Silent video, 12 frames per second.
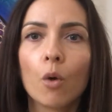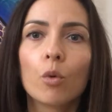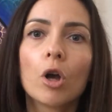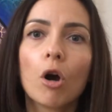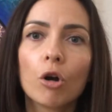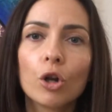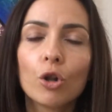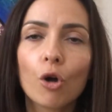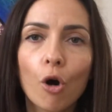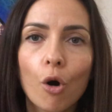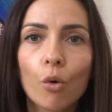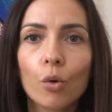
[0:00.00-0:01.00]
We all
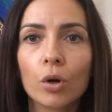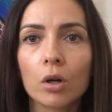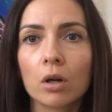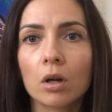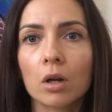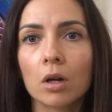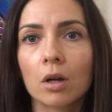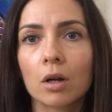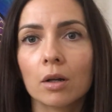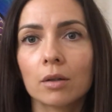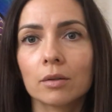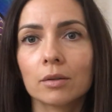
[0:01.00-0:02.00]
know
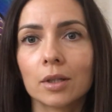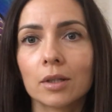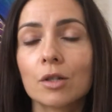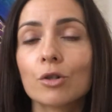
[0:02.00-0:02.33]
that